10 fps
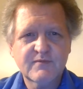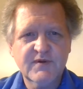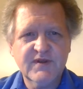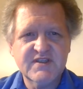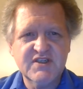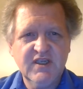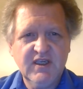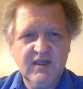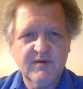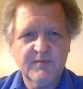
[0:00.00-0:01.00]
with a
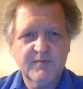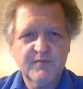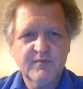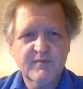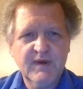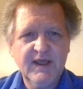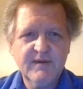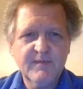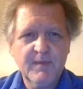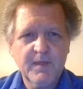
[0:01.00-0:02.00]
G, but
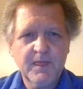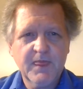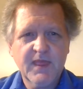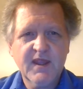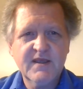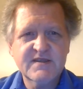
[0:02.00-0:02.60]
you're